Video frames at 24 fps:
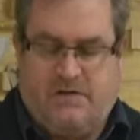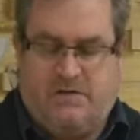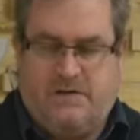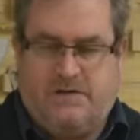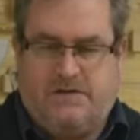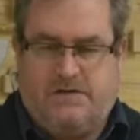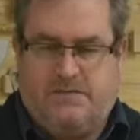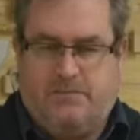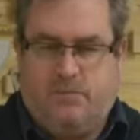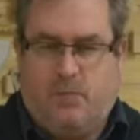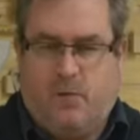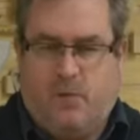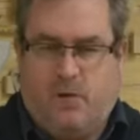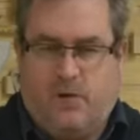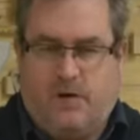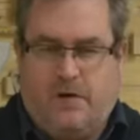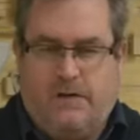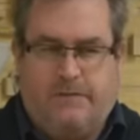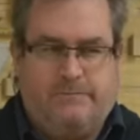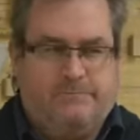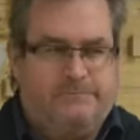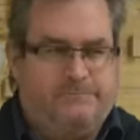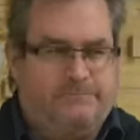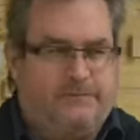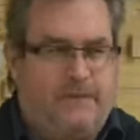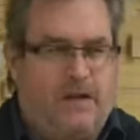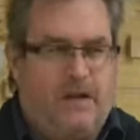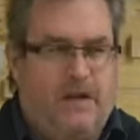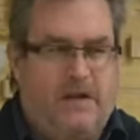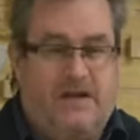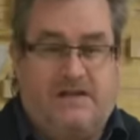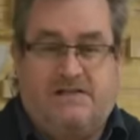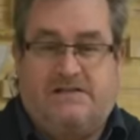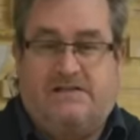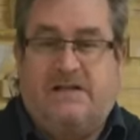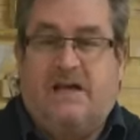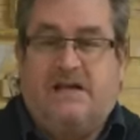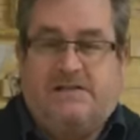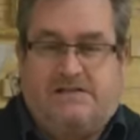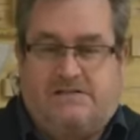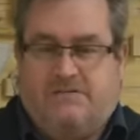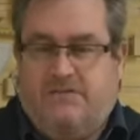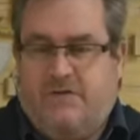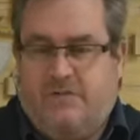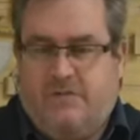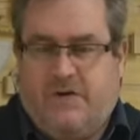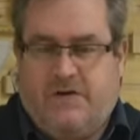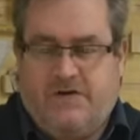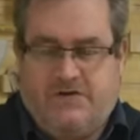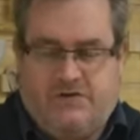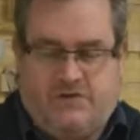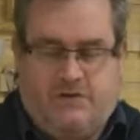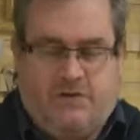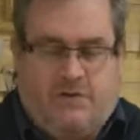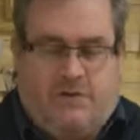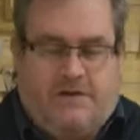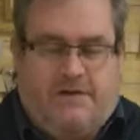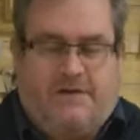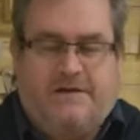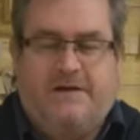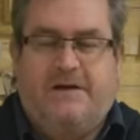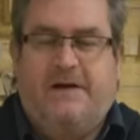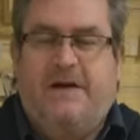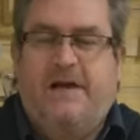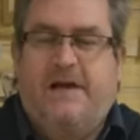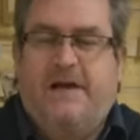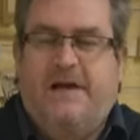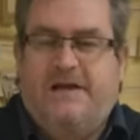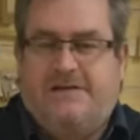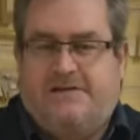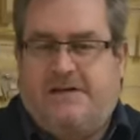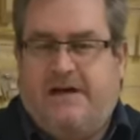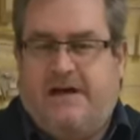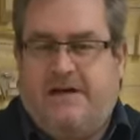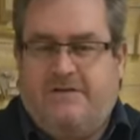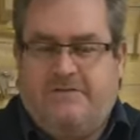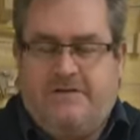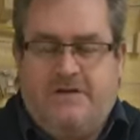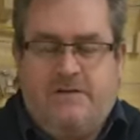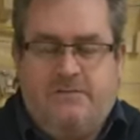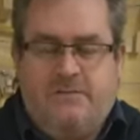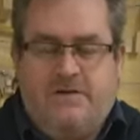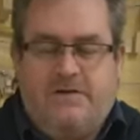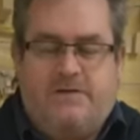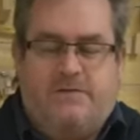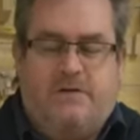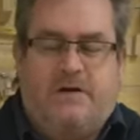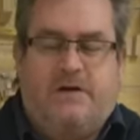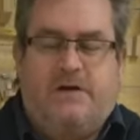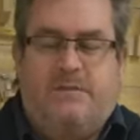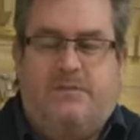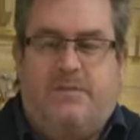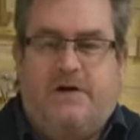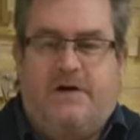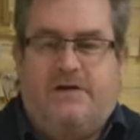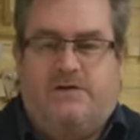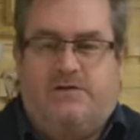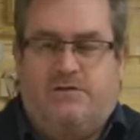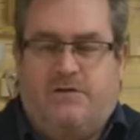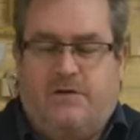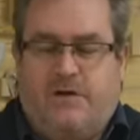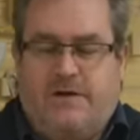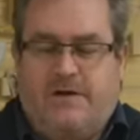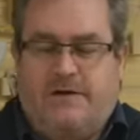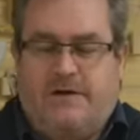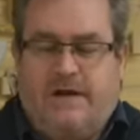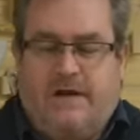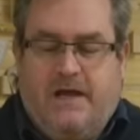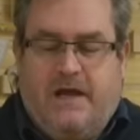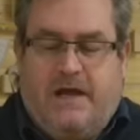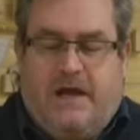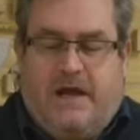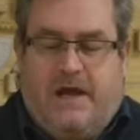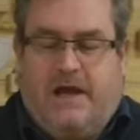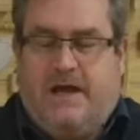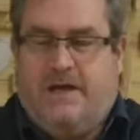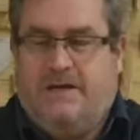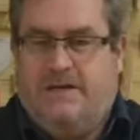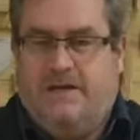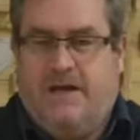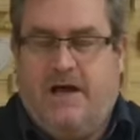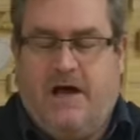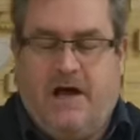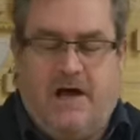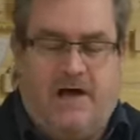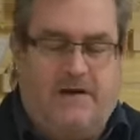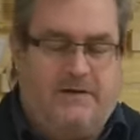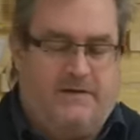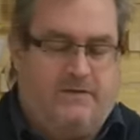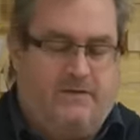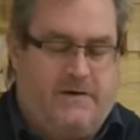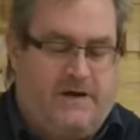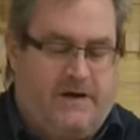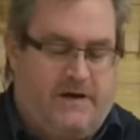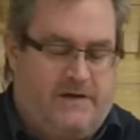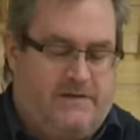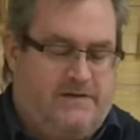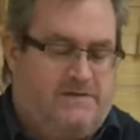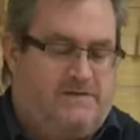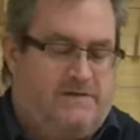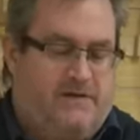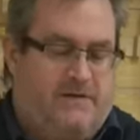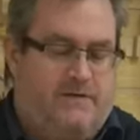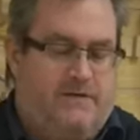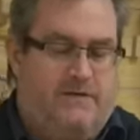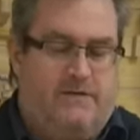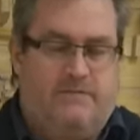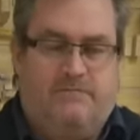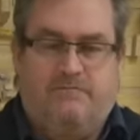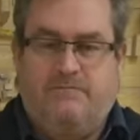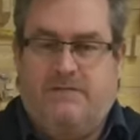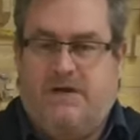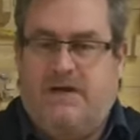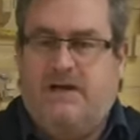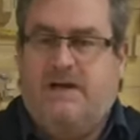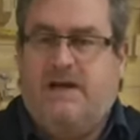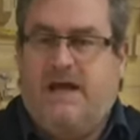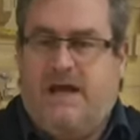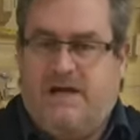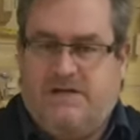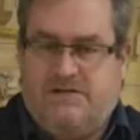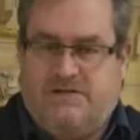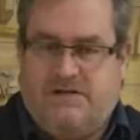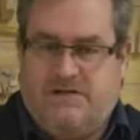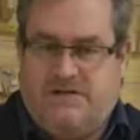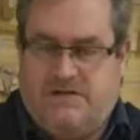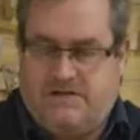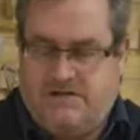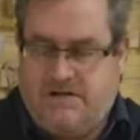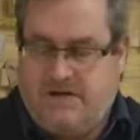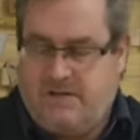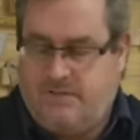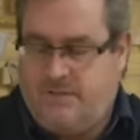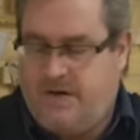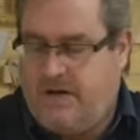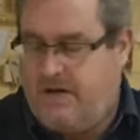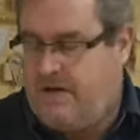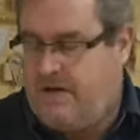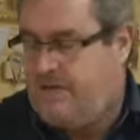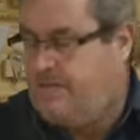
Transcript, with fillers: it's less of a butt joint. It's kind of in between a butt joint and long grain, so it'll actually stick better.